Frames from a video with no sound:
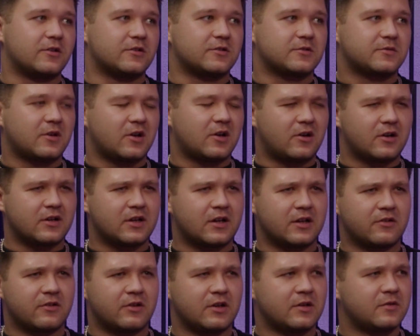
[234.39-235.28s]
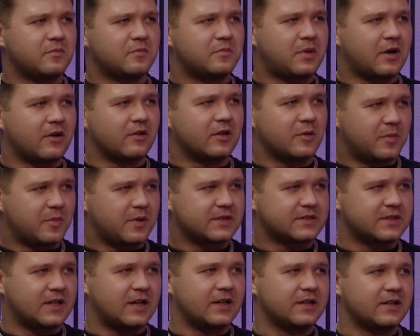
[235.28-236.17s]
They're just like, oh yeah, you're in
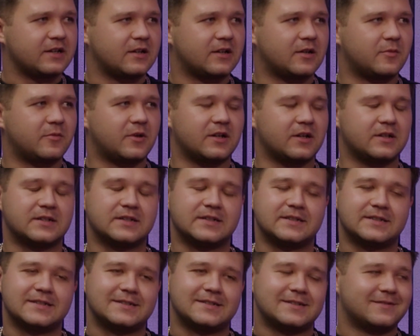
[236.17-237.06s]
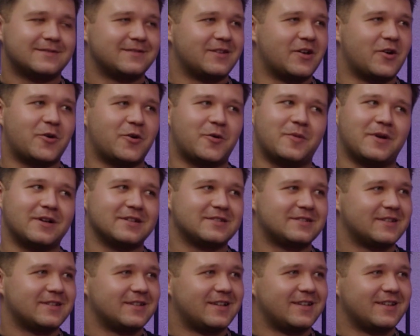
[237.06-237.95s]
Paralympics, aren't you? Yeah. And I'm like, no,
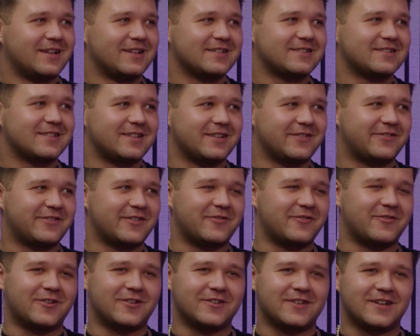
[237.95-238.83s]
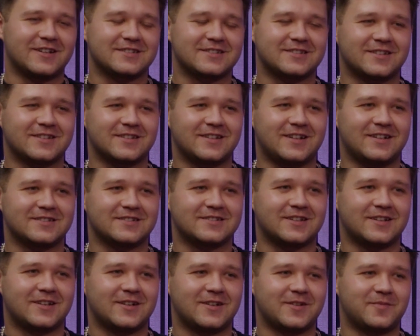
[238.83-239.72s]
that's a different one. That's
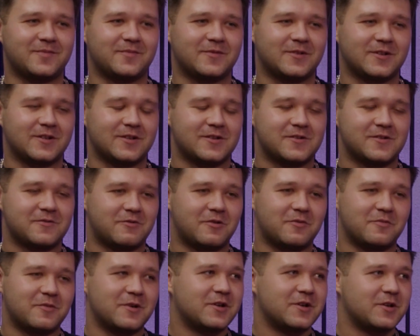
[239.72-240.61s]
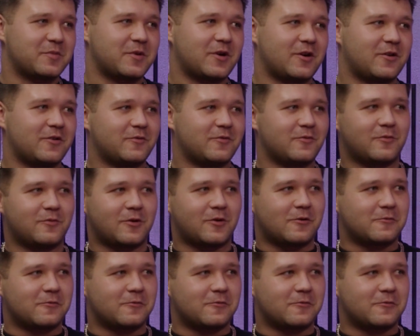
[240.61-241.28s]
one murder ball, one